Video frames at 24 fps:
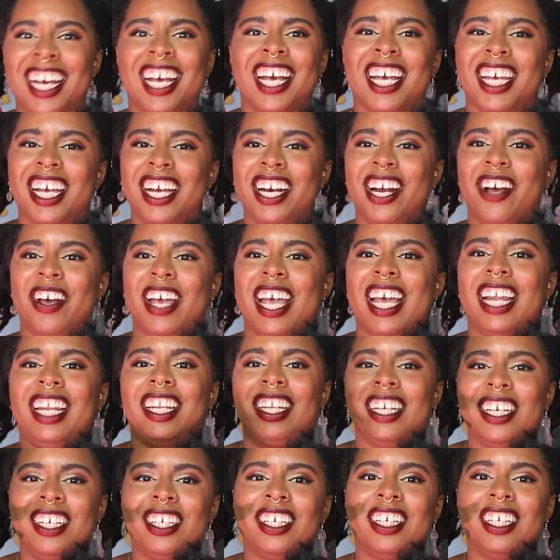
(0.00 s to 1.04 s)
you know, he
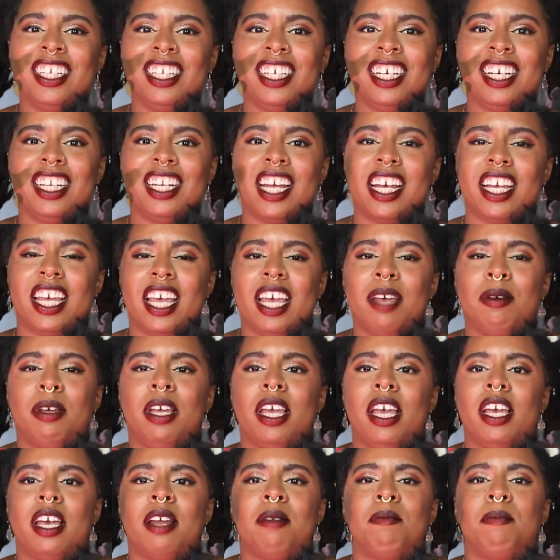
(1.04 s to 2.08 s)
literally like he he
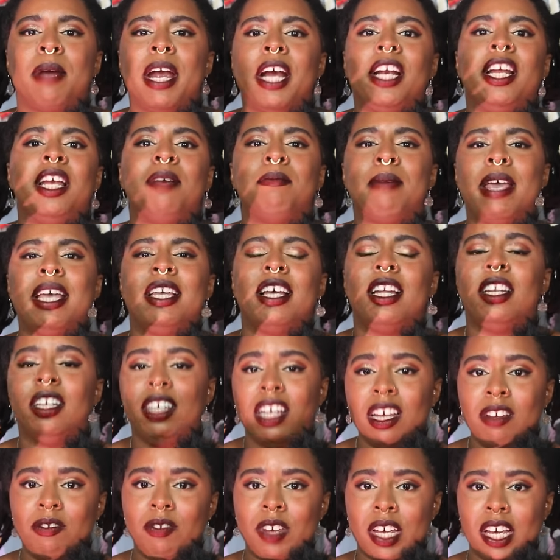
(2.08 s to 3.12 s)
can barely make a
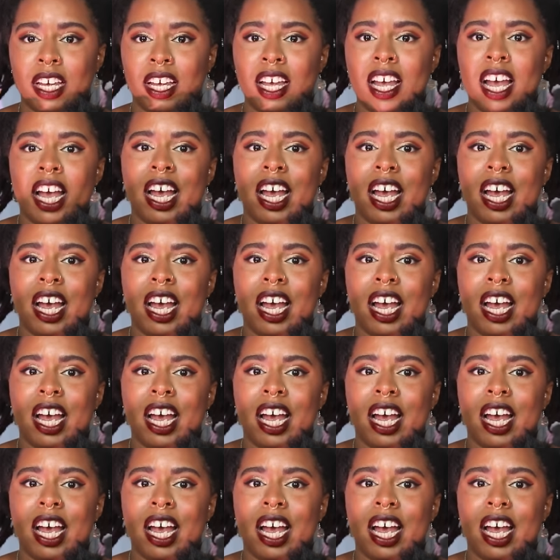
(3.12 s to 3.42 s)
living